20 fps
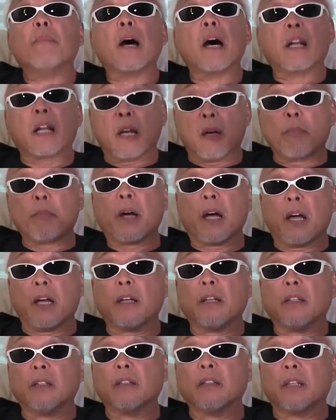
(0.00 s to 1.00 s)
bought out
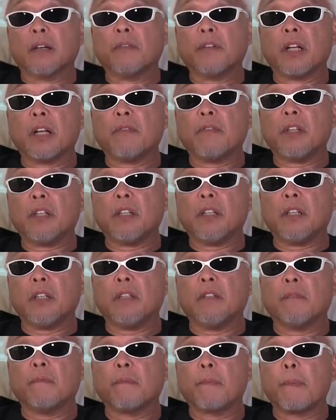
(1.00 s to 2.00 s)
by WWE,